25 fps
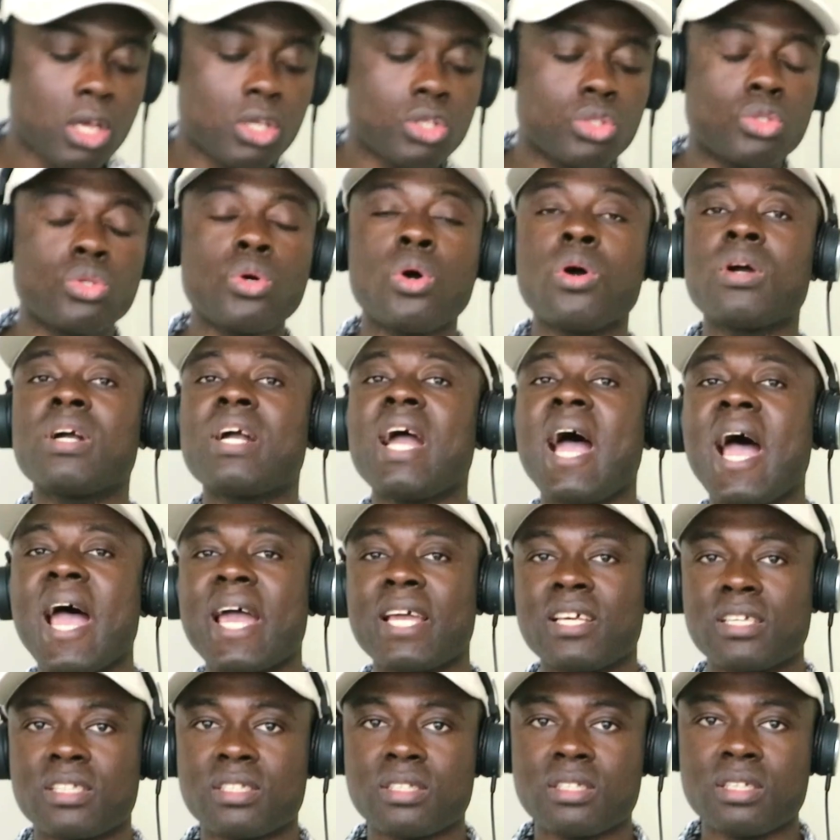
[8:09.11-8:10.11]
So
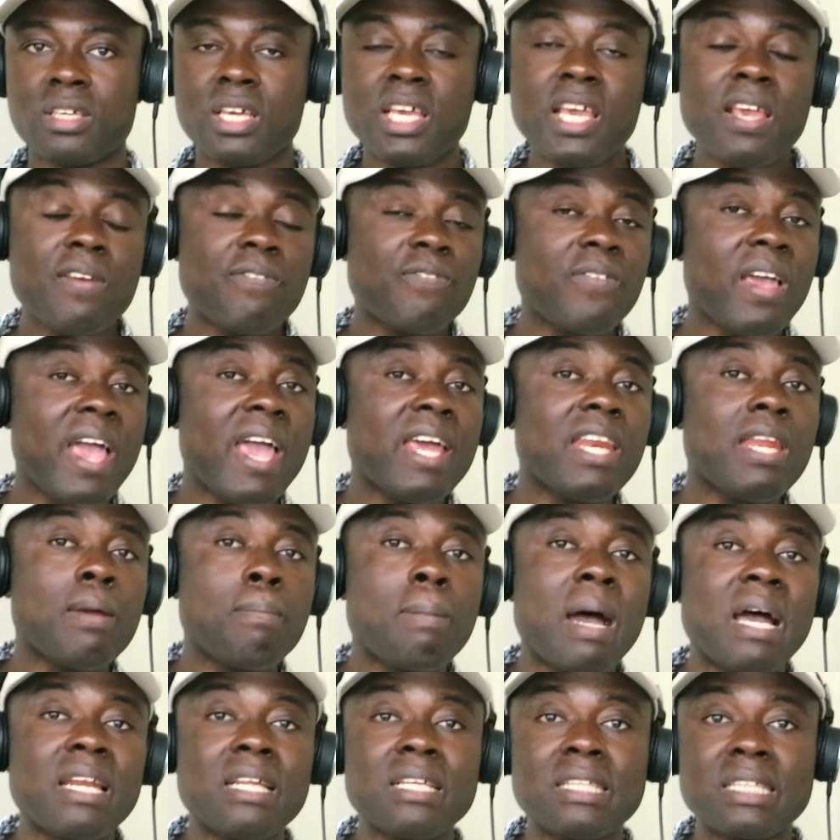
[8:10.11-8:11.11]
guys, if
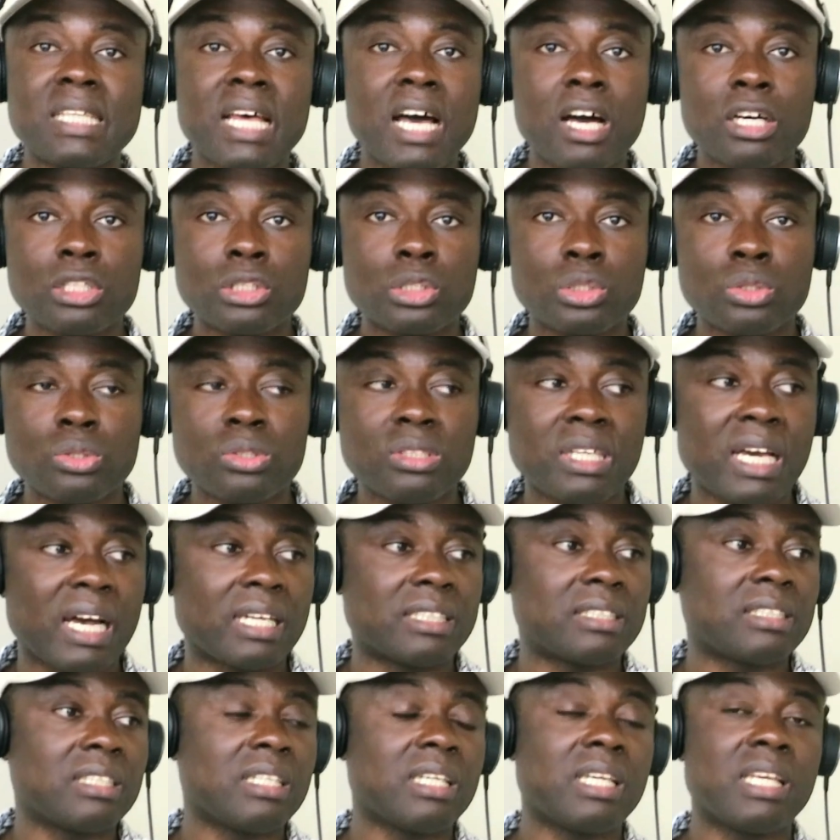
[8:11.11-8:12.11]
anybody tells you
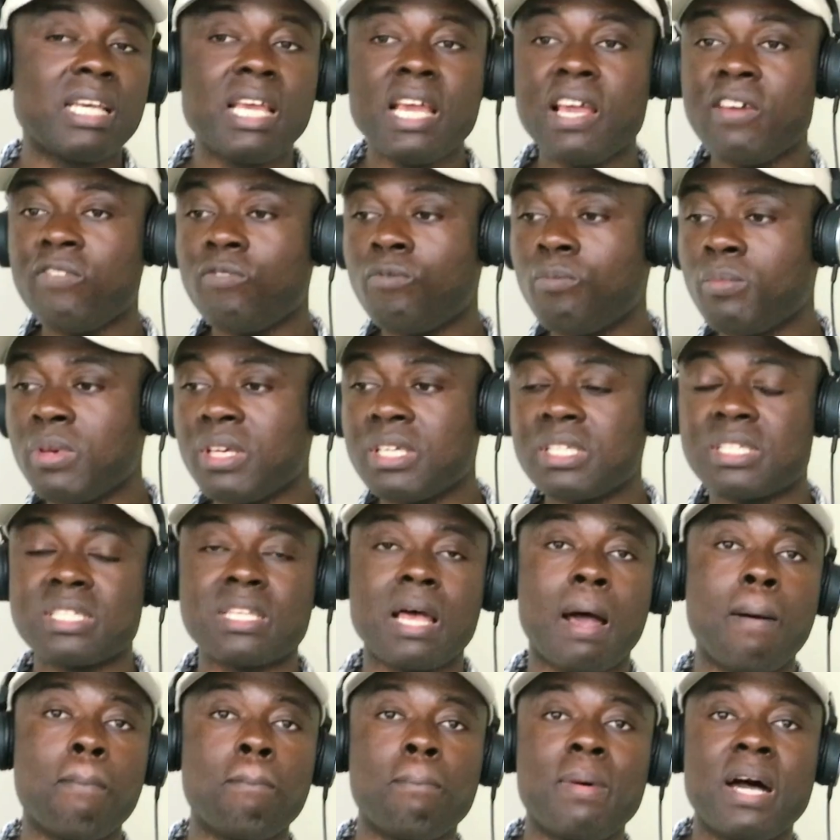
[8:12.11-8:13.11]
that give me
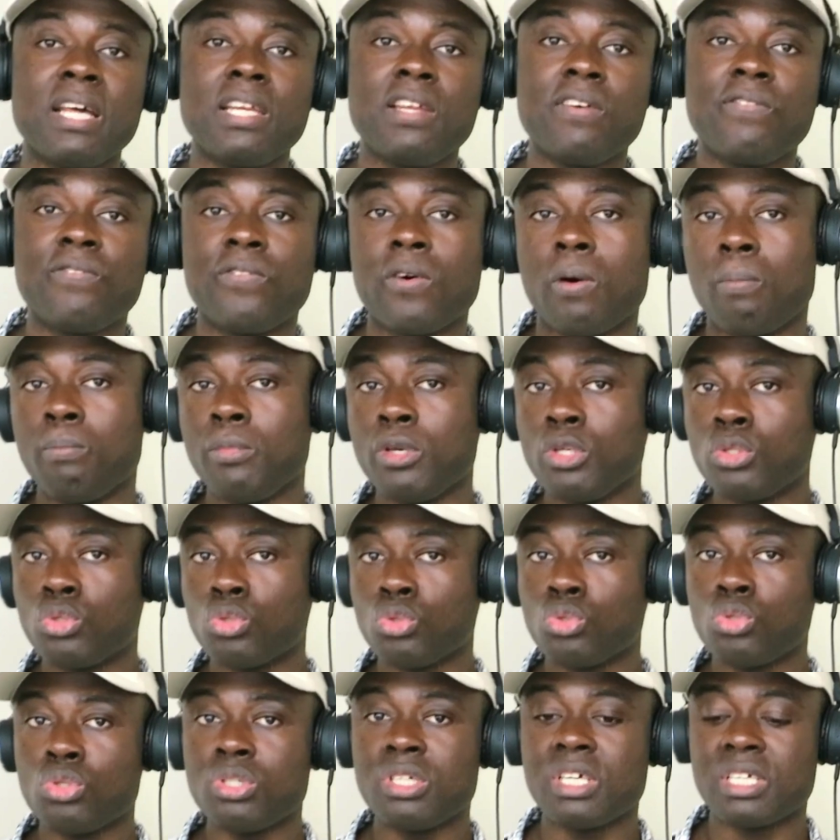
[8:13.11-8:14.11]
some money for me
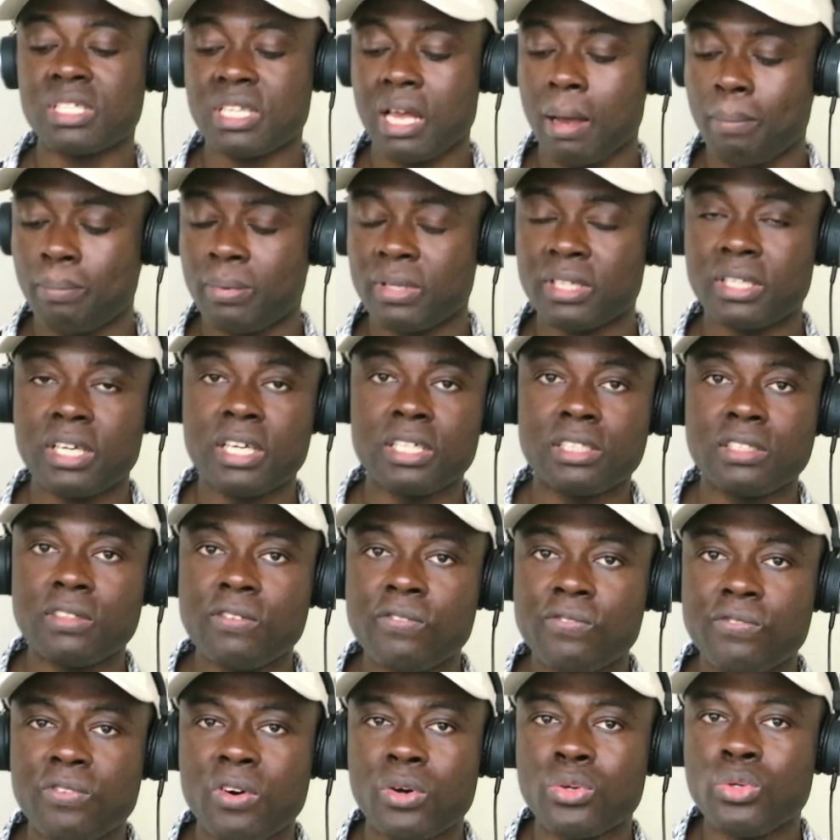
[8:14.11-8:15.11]
to do this
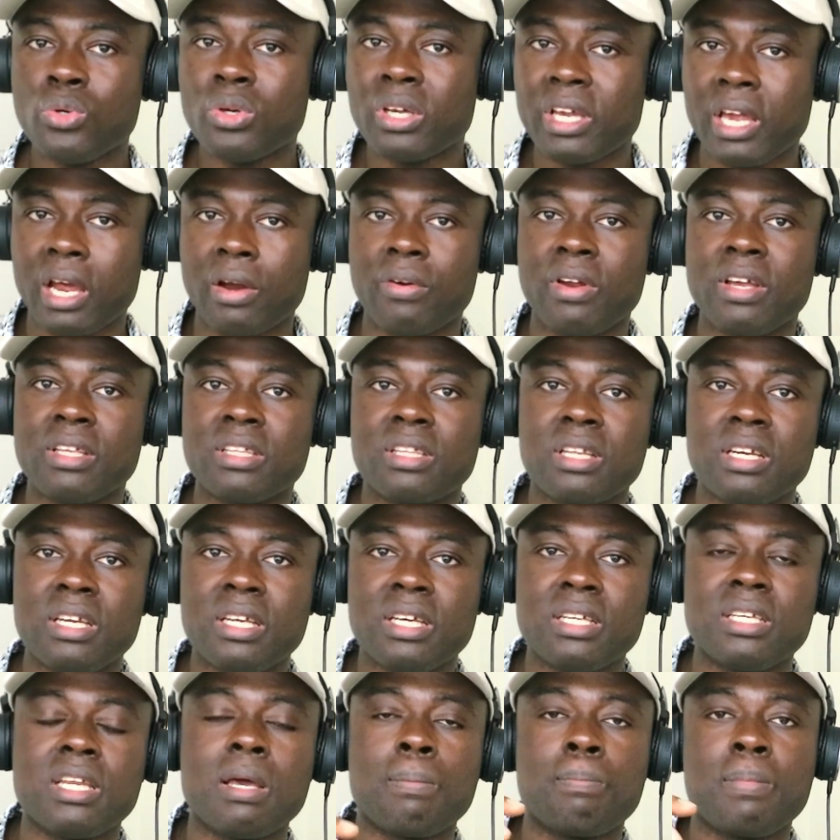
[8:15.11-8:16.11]
application for you
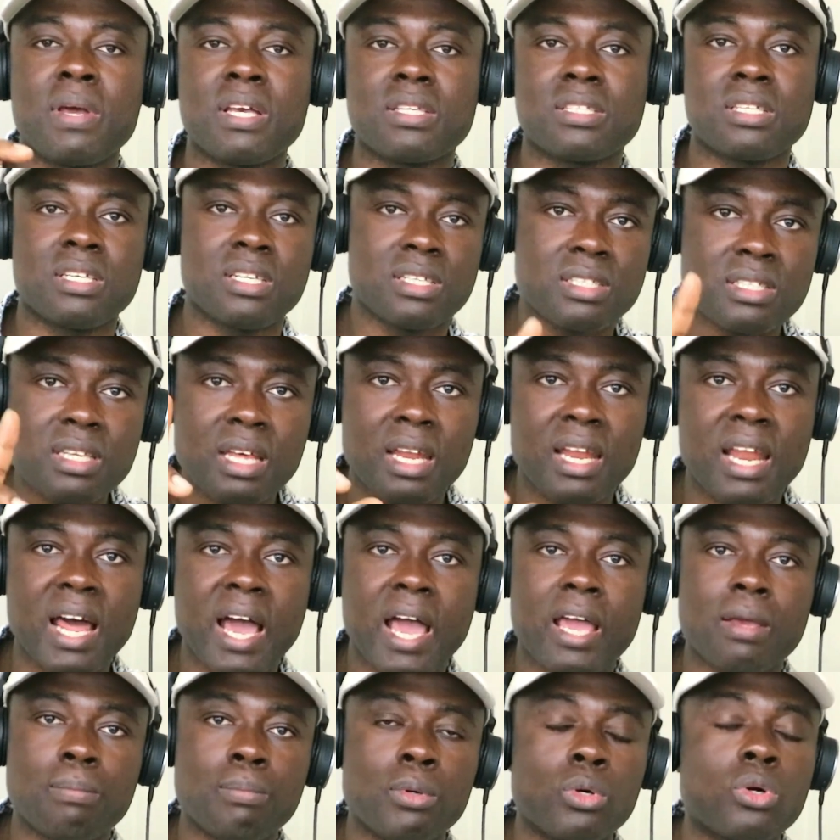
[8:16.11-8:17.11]
currently, the person is a
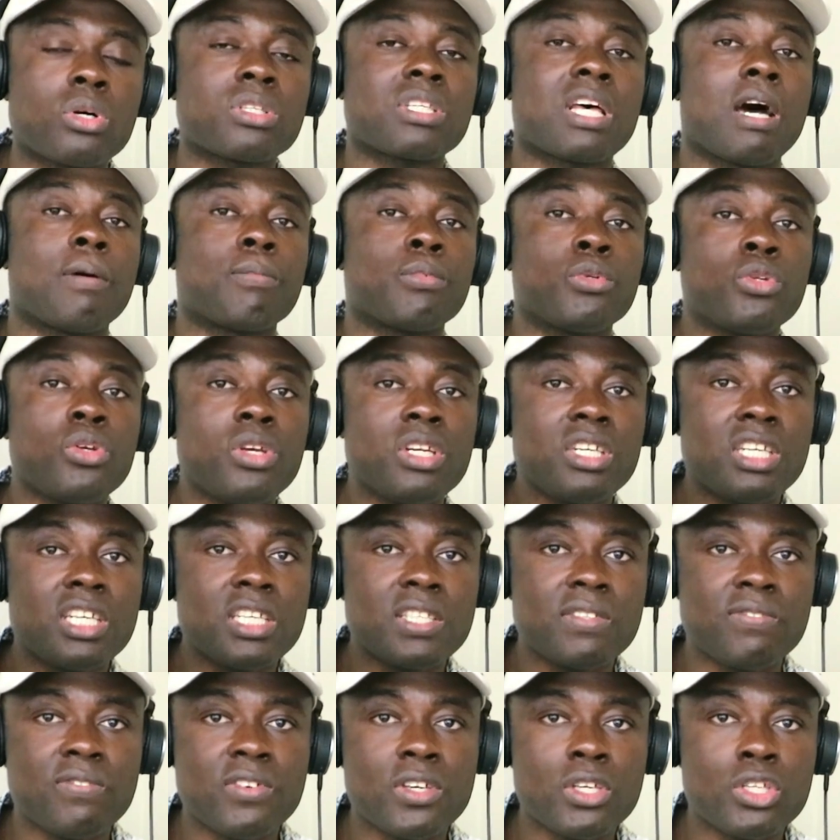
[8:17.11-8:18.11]
lie, because I'm doing
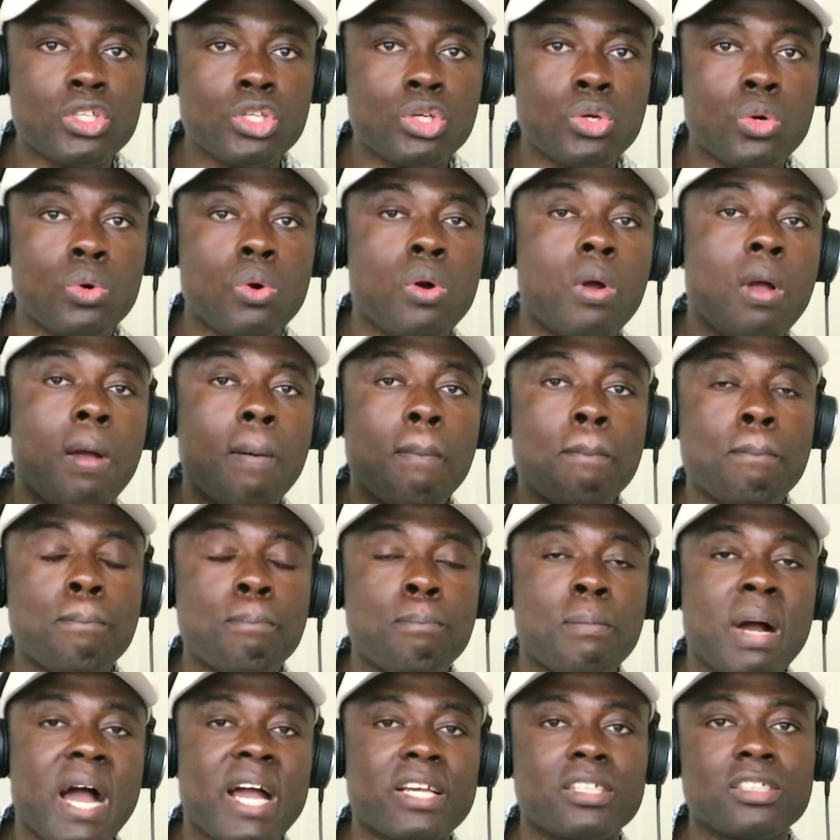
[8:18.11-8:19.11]
this video
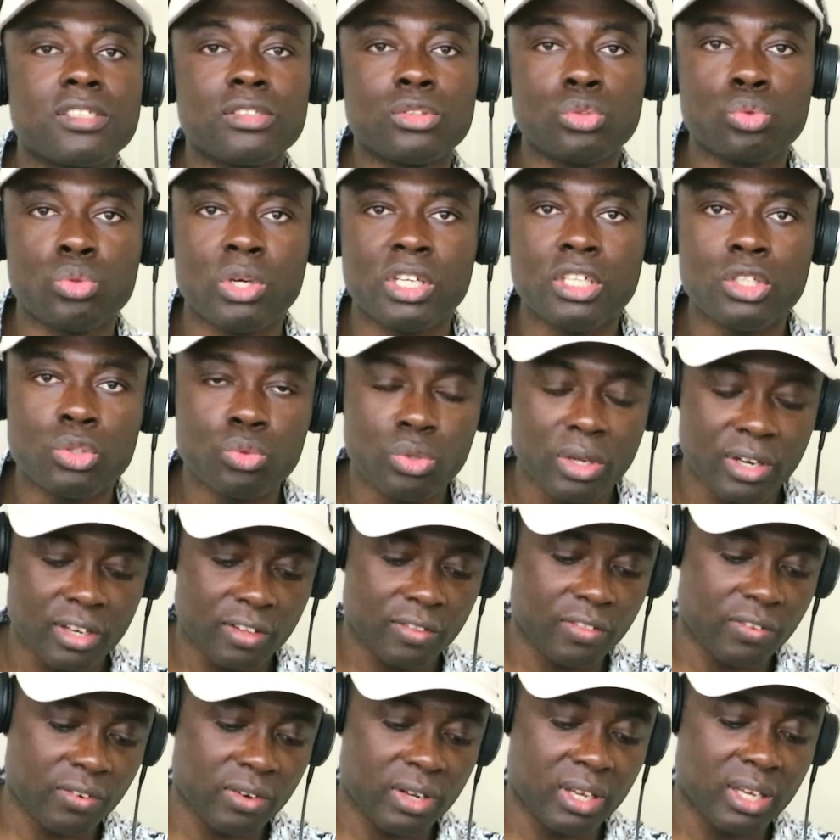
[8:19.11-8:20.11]
March
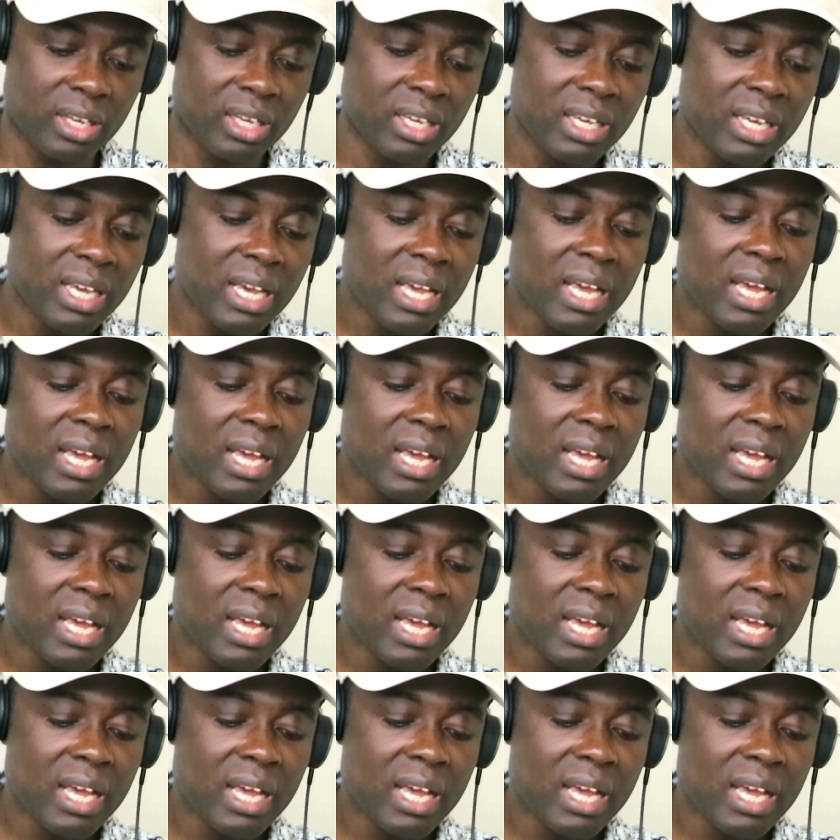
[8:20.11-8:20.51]
2023.